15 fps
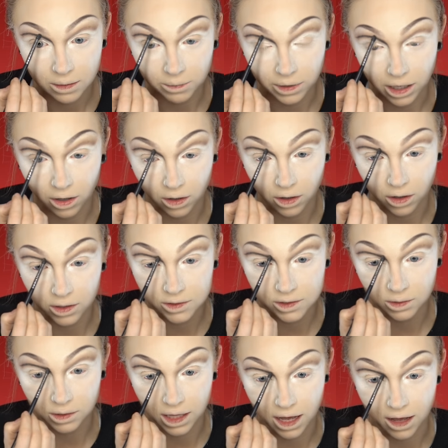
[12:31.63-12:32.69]
But I
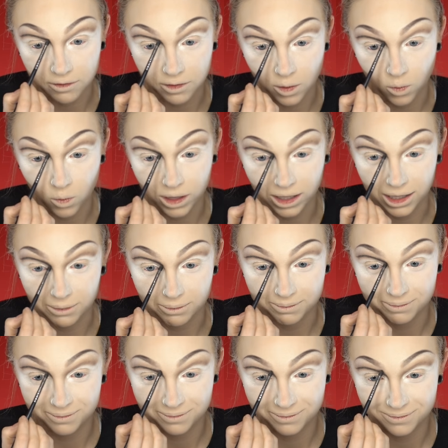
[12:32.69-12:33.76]
also love Willem,